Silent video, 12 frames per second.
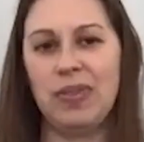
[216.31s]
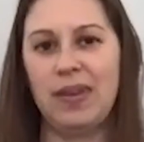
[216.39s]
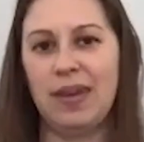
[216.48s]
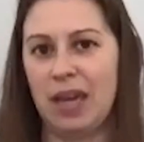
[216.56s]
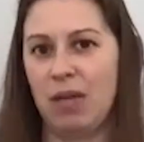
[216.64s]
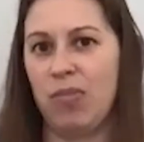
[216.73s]
They
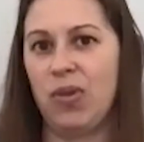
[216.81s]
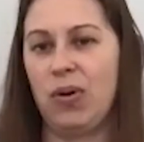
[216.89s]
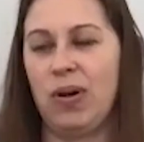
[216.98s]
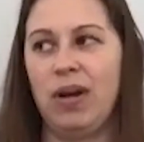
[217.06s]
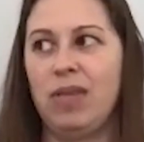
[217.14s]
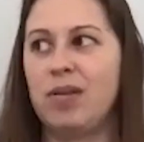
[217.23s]
came through
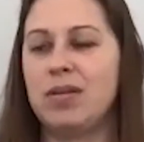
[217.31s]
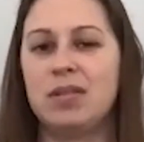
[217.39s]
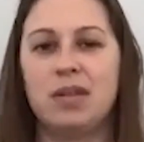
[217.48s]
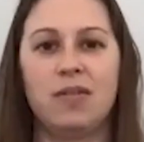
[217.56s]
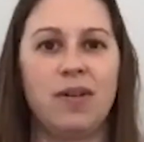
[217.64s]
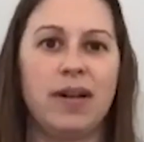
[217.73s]
it and they're
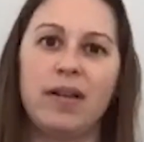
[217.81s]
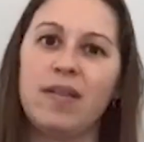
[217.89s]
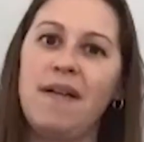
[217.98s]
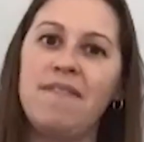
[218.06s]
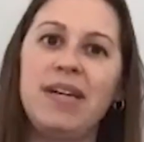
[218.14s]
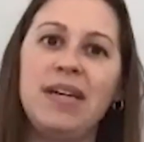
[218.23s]
still very
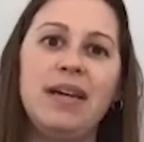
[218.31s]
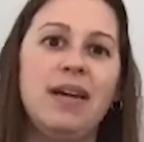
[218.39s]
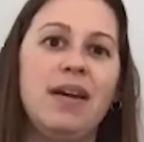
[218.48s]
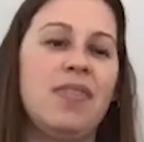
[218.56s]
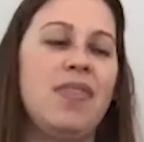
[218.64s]
loving.